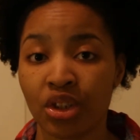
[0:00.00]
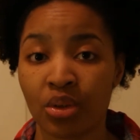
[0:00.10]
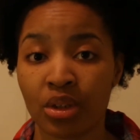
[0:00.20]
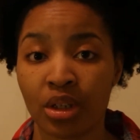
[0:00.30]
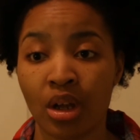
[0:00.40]

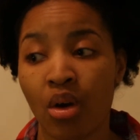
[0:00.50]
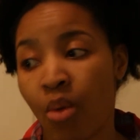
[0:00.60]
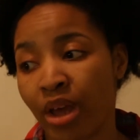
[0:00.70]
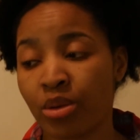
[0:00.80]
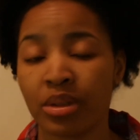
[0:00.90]
shoulders alone
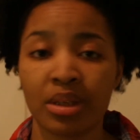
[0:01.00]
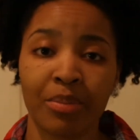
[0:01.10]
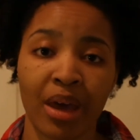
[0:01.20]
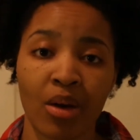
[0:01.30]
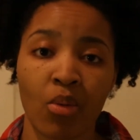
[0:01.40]
while you sit
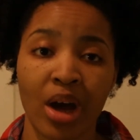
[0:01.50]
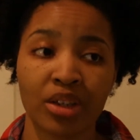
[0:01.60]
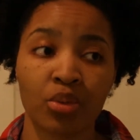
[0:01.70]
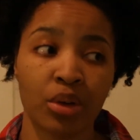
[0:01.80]
back and watch